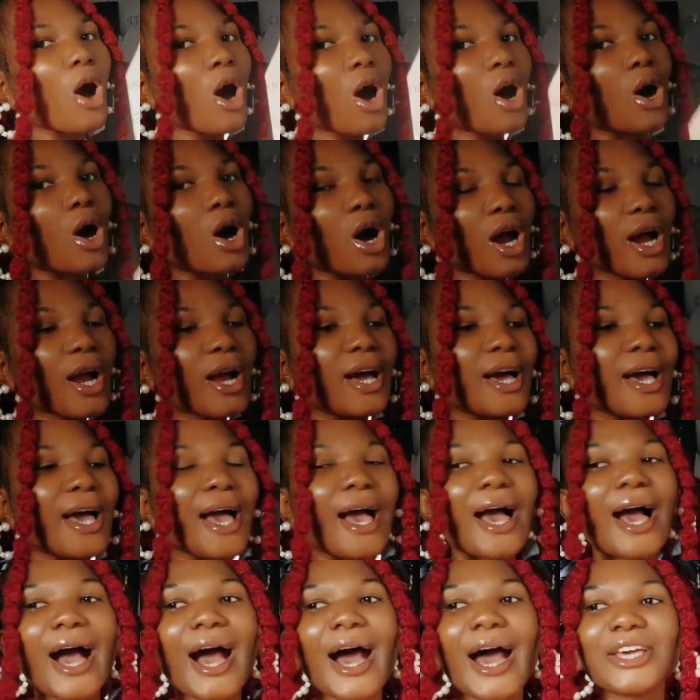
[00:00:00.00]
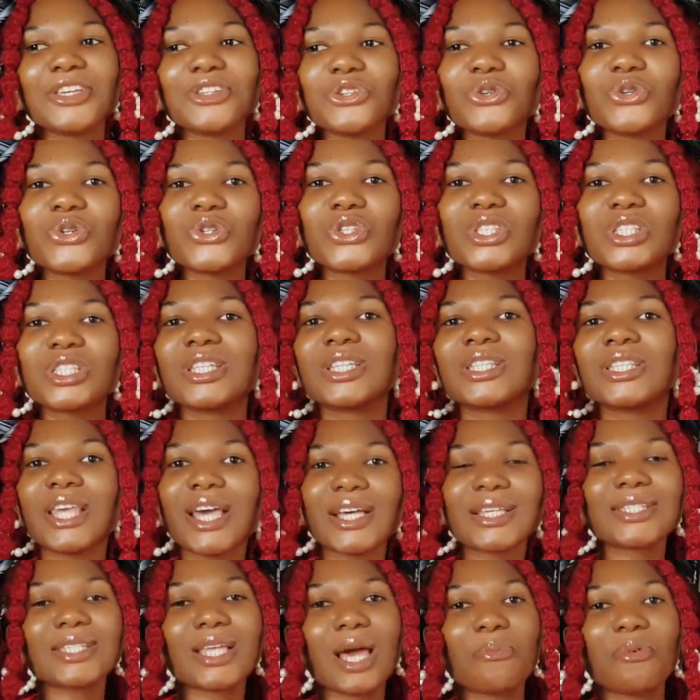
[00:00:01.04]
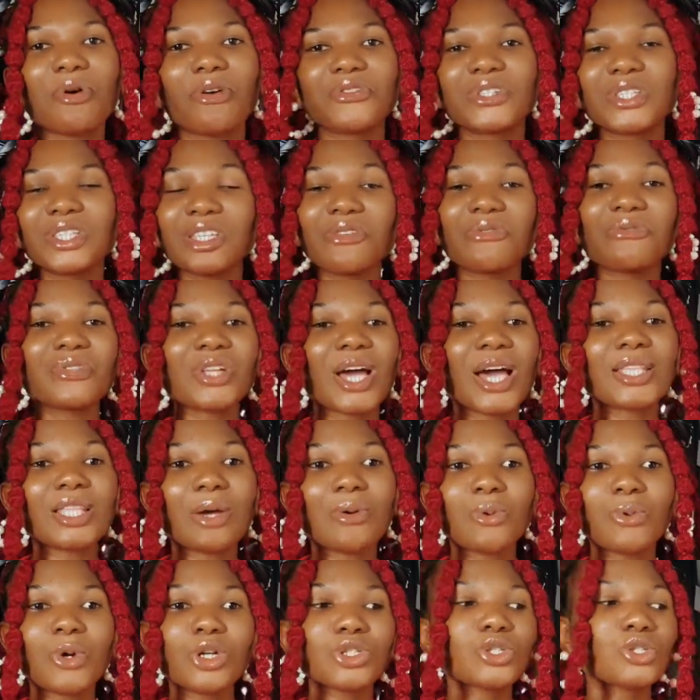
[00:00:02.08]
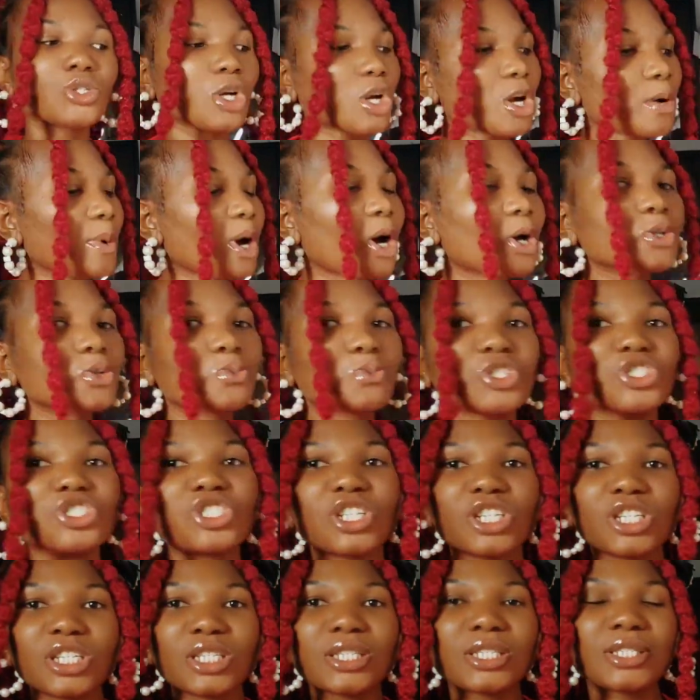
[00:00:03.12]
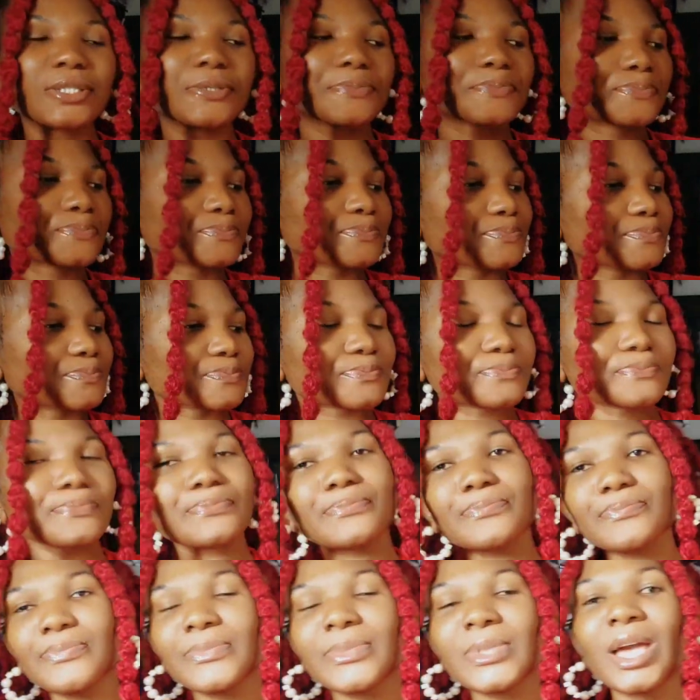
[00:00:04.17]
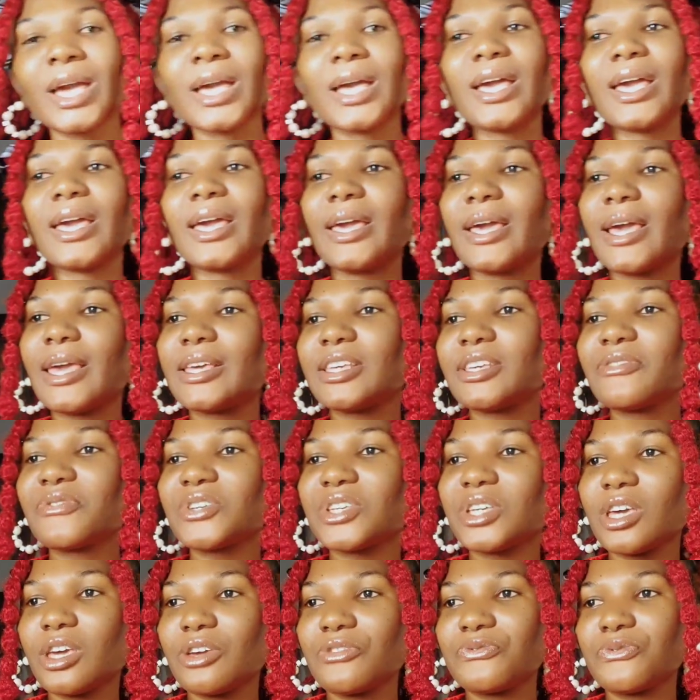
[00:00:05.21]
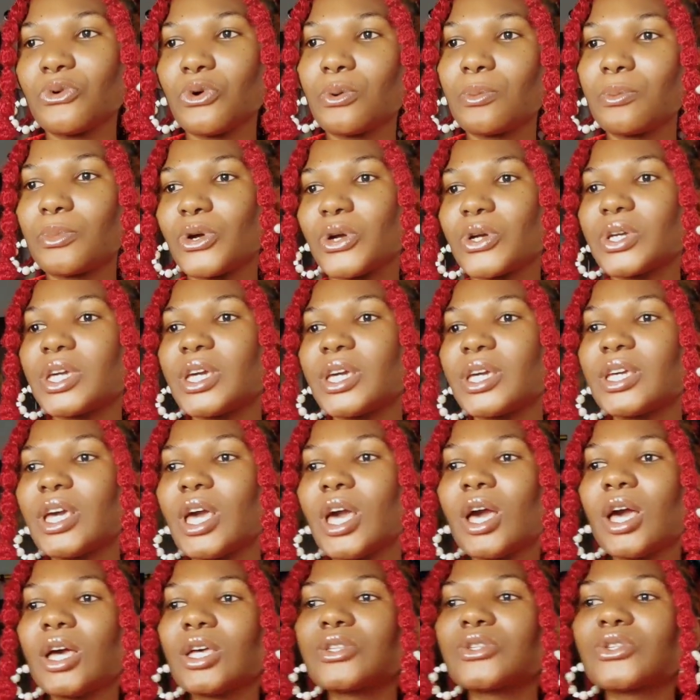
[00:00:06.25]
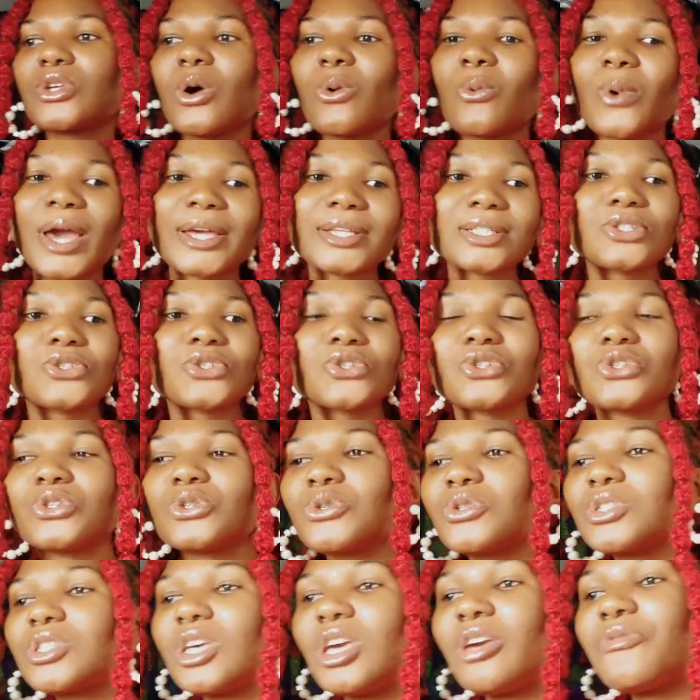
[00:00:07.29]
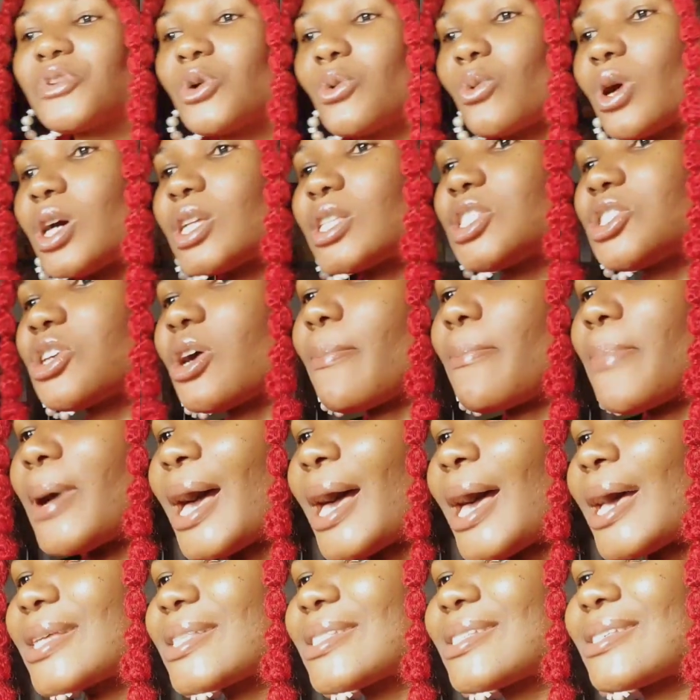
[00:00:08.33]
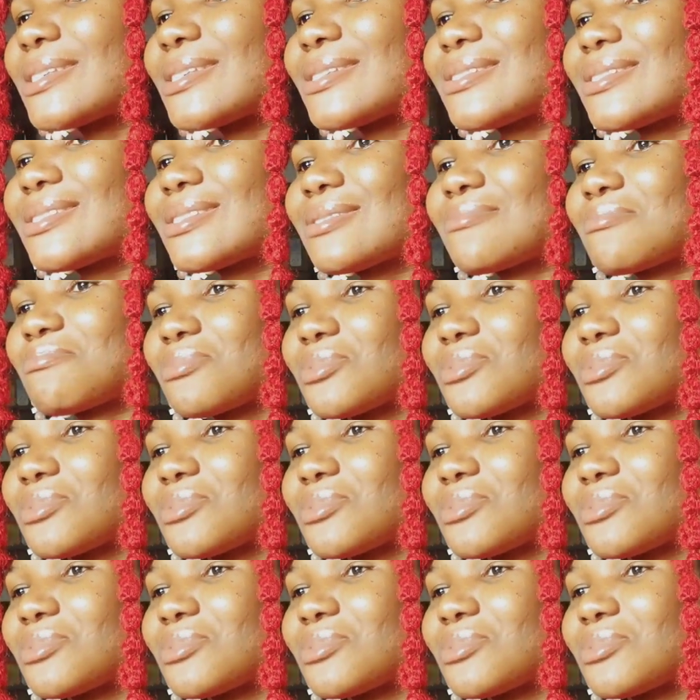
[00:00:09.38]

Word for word: Or I use the next type of stiffener that we want to talk about, which is E V A foam, okay. So when to use, if you want your bag to,